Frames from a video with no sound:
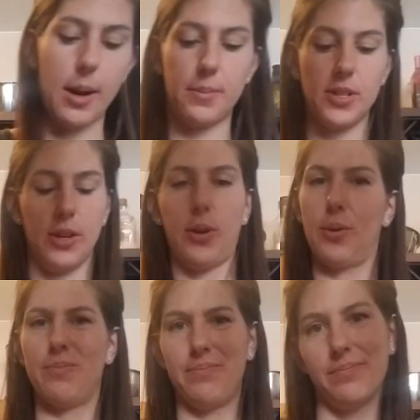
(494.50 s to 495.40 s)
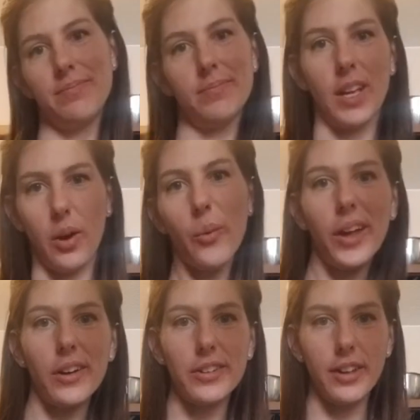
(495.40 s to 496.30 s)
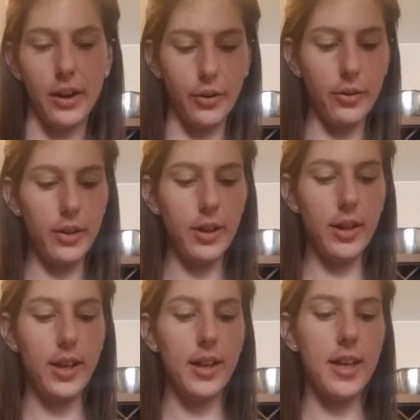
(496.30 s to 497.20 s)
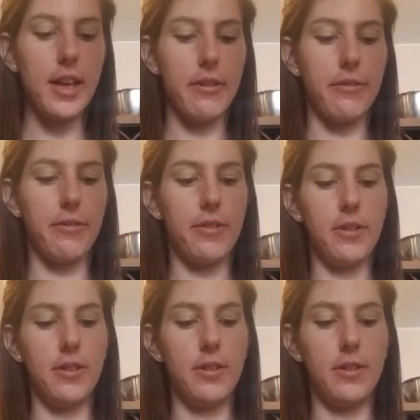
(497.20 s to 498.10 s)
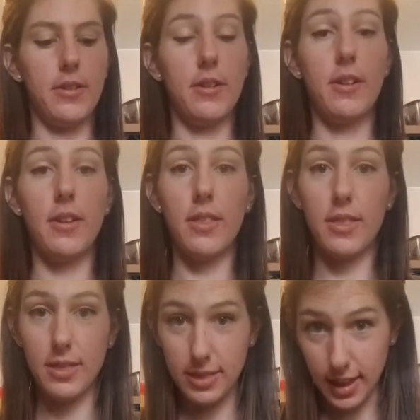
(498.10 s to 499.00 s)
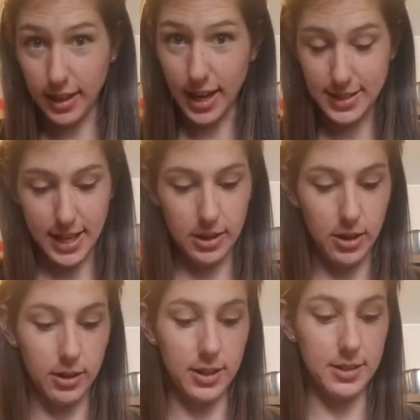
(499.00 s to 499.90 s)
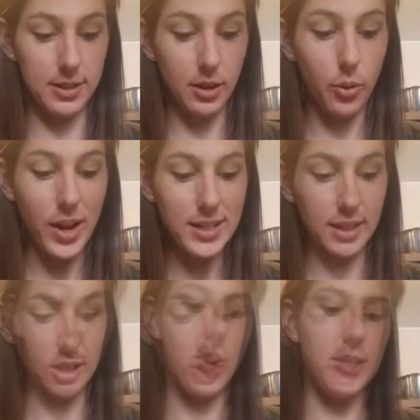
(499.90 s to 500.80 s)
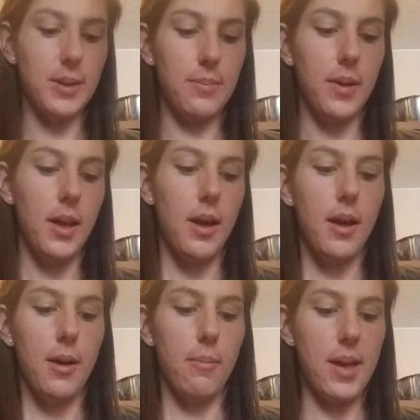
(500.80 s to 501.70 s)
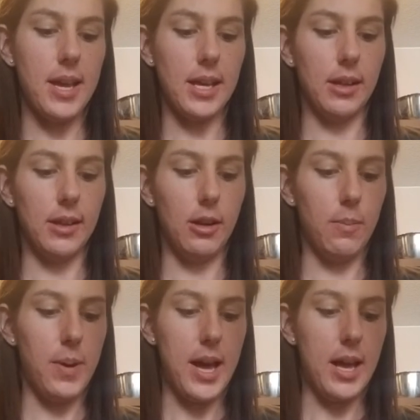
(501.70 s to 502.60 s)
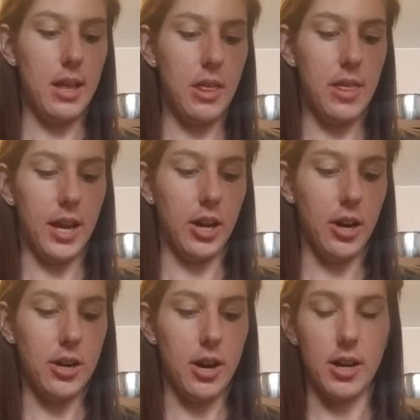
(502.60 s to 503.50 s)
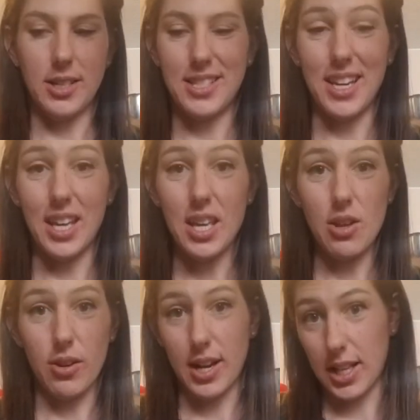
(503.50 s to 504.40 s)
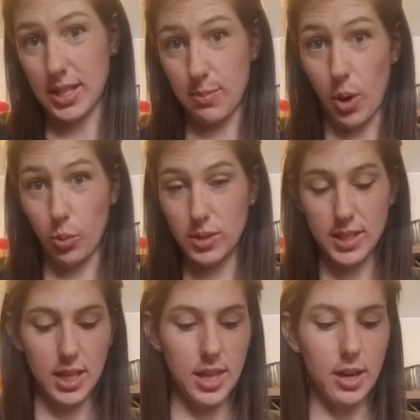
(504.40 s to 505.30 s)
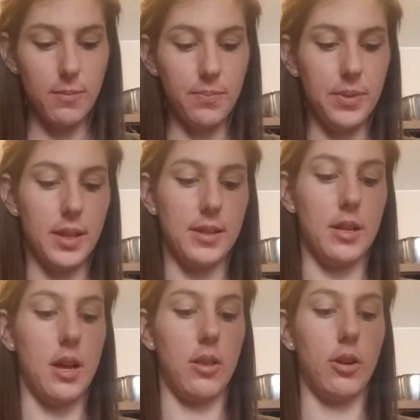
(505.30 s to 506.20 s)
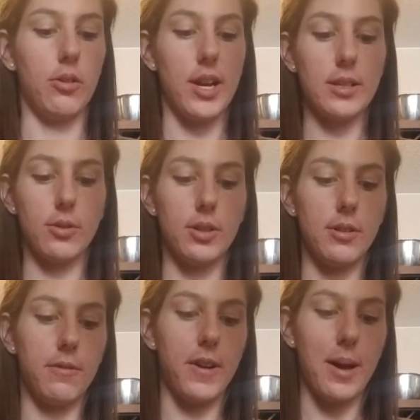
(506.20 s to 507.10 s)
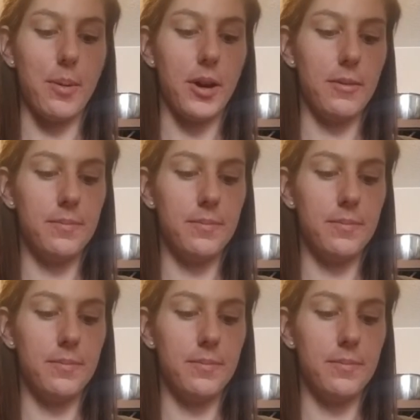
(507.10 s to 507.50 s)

to like a week or so if they last that long, because they're quite delicious. You want to make it a little bit thicker and not as sticky. You can add some oats in there. It's another great source of fiber.